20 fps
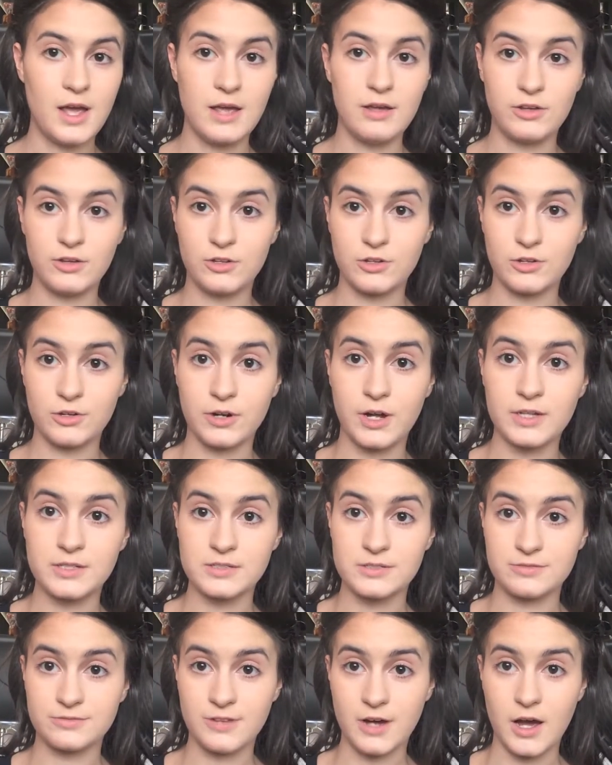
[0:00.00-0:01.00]
angular
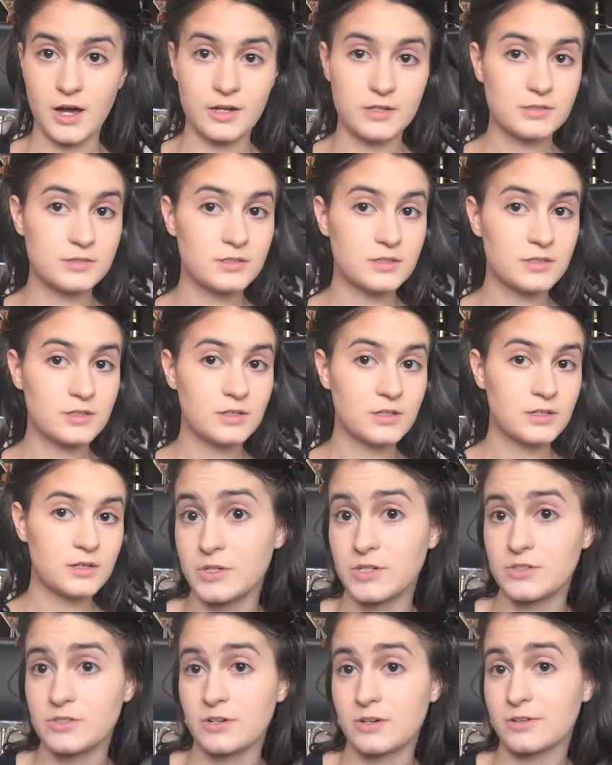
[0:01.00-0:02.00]
and defined.
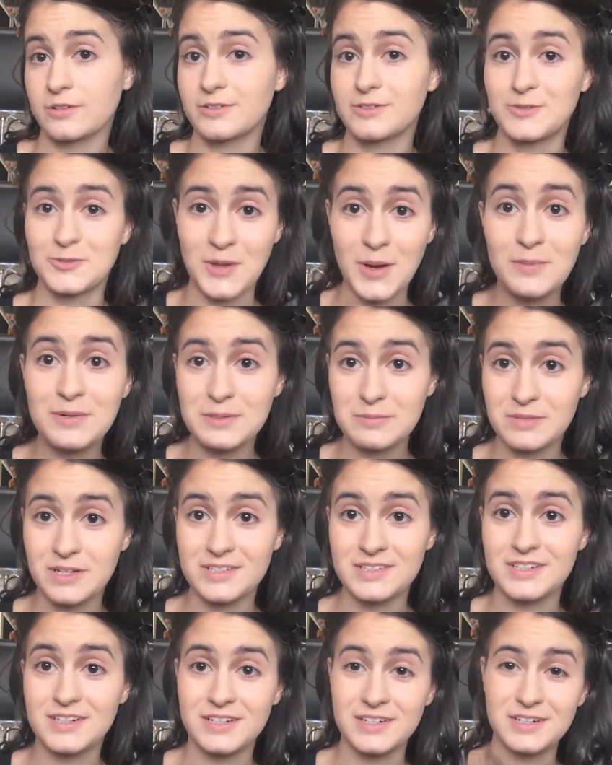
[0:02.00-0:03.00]
Pretty stark. So I want to
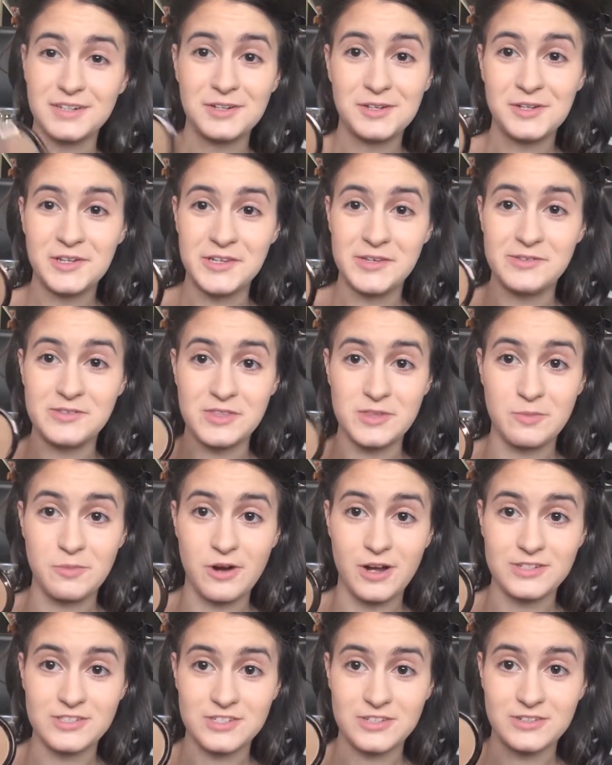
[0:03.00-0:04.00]
blend it in using the
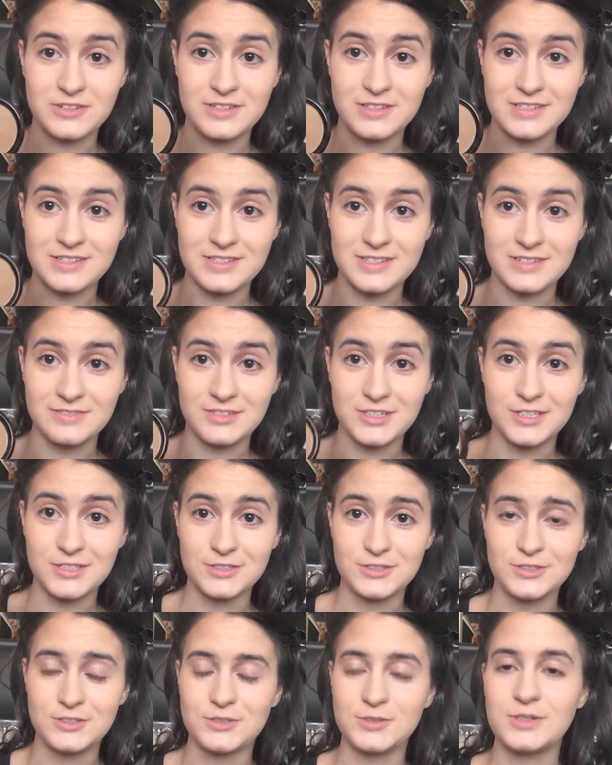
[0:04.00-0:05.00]
bronzer and this nifty
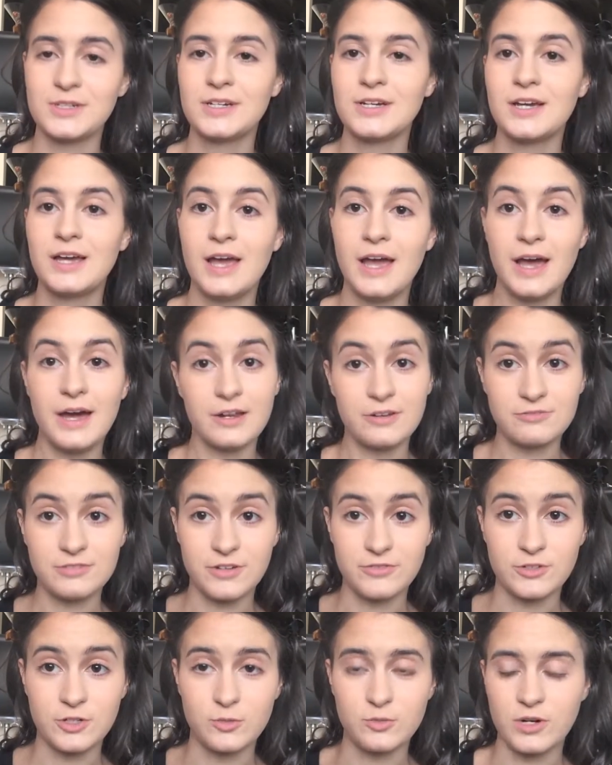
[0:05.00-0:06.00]
little dude and a
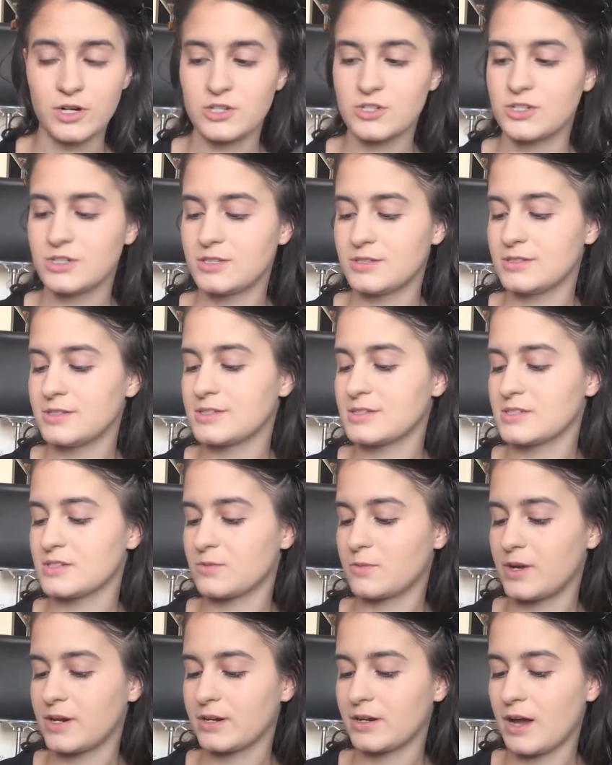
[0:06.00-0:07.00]
fluffier brush. This is a
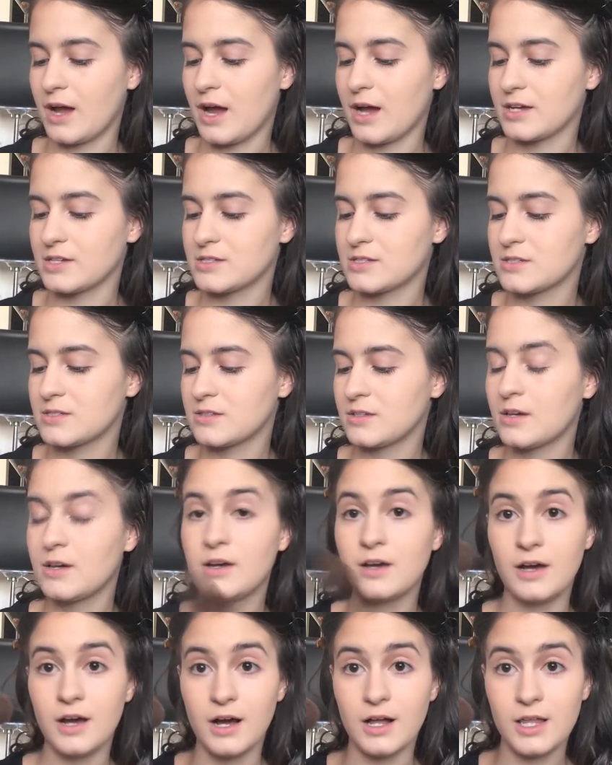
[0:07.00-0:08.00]
Wayne Goss
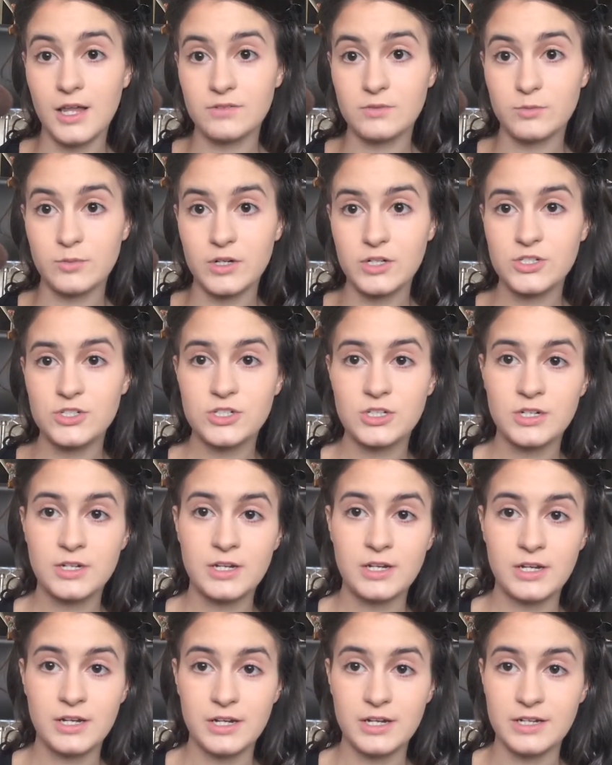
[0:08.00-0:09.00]
11 brush.
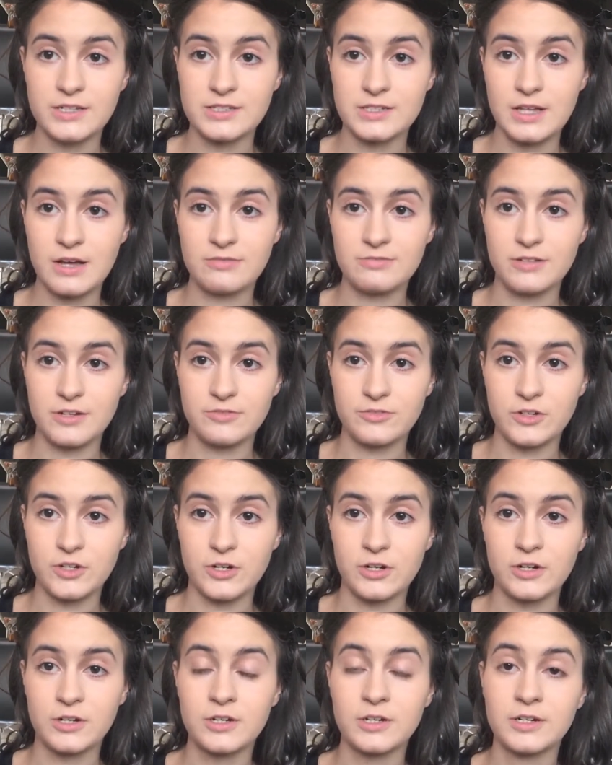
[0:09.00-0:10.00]
It's a lot
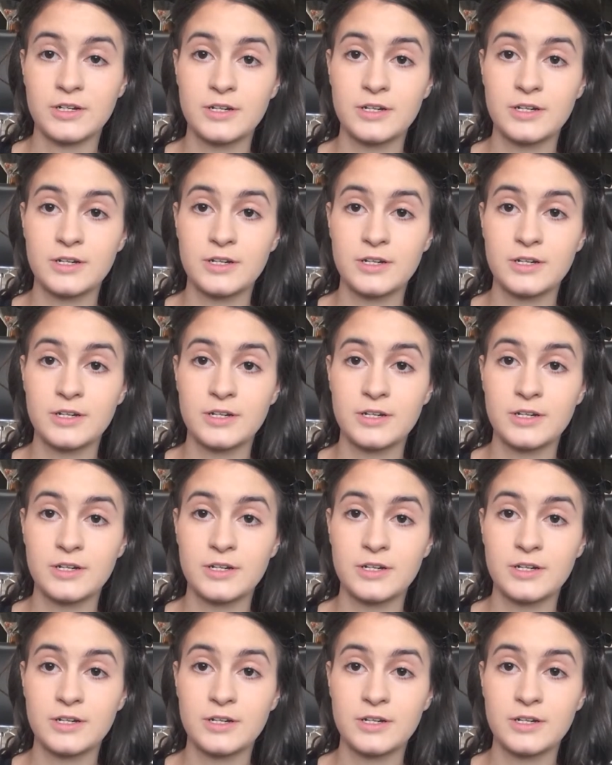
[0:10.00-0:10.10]
fluffier,